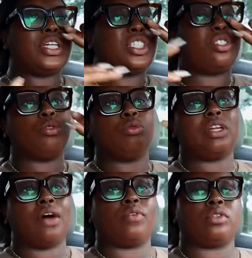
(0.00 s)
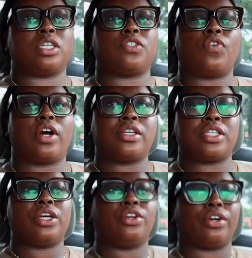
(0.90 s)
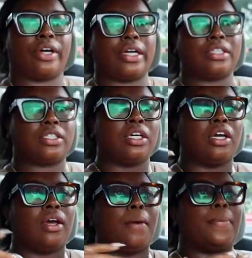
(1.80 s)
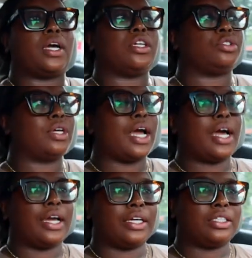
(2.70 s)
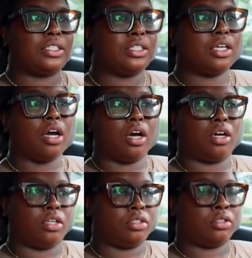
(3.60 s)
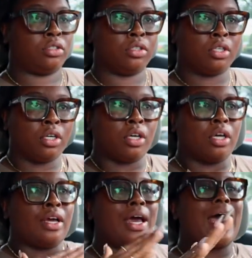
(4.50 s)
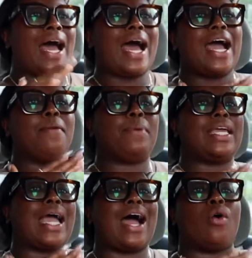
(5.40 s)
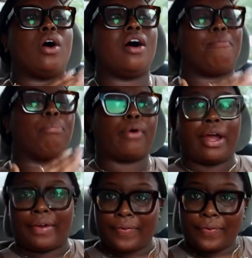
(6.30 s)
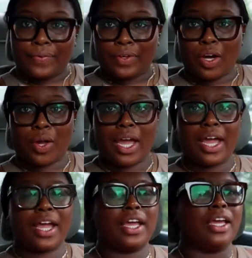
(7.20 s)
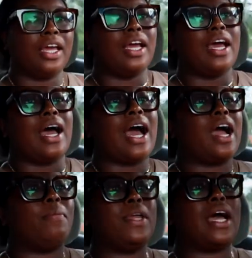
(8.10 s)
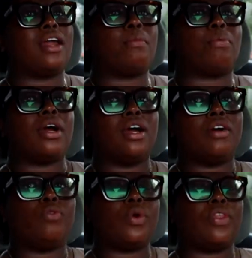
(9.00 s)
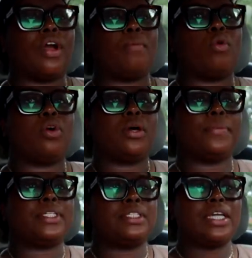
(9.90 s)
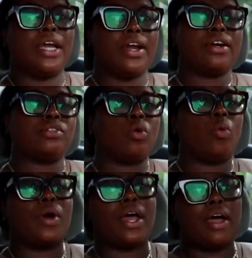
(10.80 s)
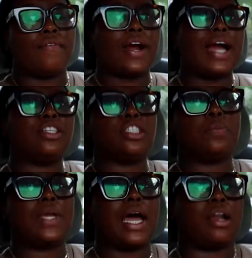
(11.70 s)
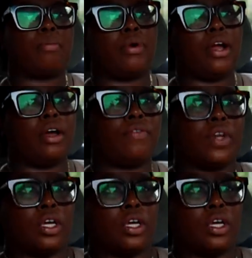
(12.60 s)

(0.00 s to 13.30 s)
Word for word: reaching new levels as far as endurance because you guys y'all I be out of breath okay I be out of breath, whether I'm going up the stairs or whatever. I just be out of breath.